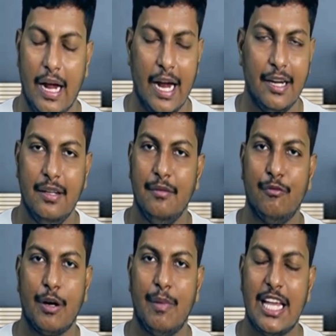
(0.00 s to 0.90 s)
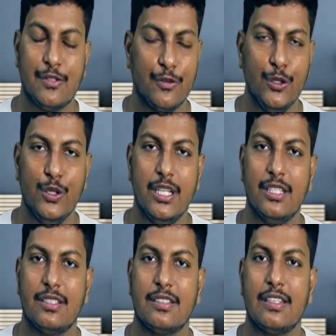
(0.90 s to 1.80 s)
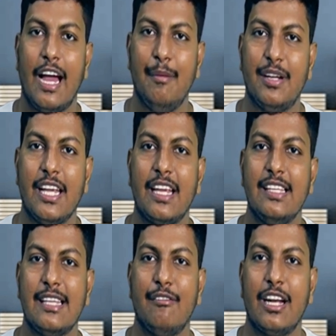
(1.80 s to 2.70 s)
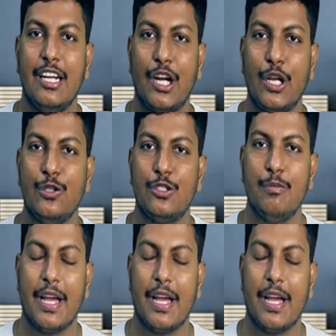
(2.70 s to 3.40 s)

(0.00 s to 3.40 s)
And from last few years, I'm taking several interviews in